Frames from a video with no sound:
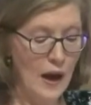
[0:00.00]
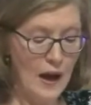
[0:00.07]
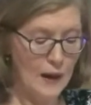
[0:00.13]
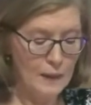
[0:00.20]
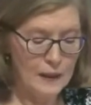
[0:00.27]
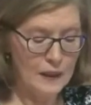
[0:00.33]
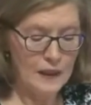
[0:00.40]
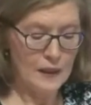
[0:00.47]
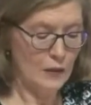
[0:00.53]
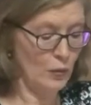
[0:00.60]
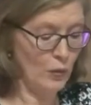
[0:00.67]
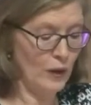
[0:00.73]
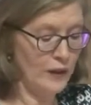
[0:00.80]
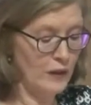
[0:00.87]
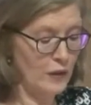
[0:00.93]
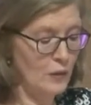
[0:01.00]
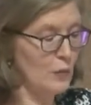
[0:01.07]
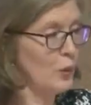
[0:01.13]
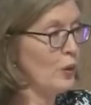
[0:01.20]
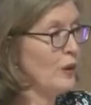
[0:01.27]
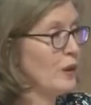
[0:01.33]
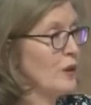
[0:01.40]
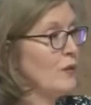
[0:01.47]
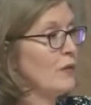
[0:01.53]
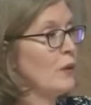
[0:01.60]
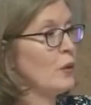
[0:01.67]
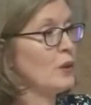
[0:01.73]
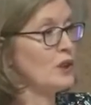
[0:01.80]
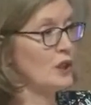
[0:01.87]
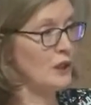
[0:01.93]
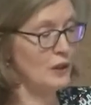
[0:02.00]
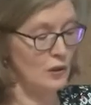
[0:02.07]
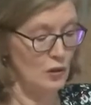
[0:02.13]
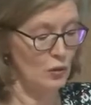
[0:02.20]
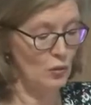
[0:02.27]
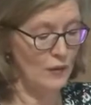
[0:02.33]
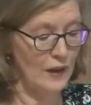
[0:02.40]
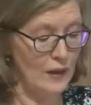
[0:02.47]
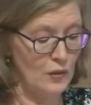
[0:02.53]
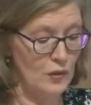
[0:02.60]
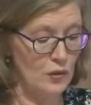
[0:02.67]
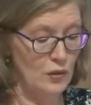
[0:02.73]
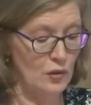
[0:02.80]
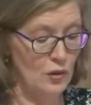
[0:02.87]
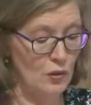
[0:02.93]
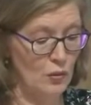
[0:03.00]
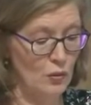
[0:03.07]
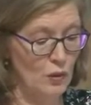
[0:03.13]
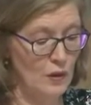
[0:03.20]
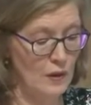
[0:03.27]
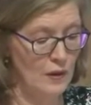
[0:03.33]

I began a regular morning devotion in 2002.